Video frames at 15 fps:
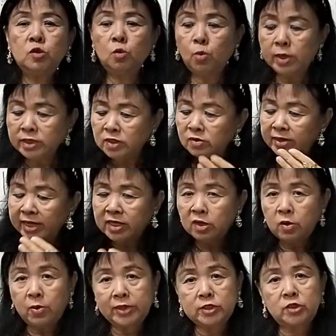So once you get the
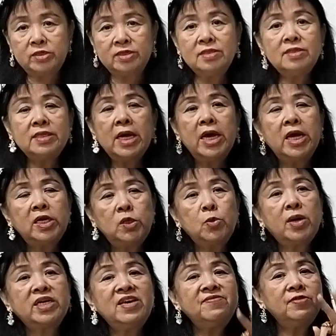questions, you
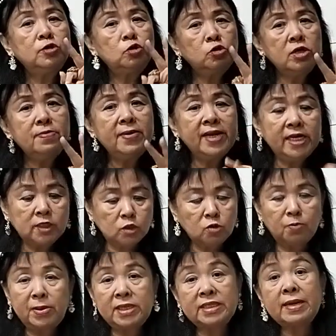are given 3 minutes to
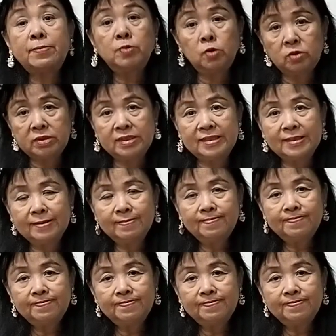make some notes.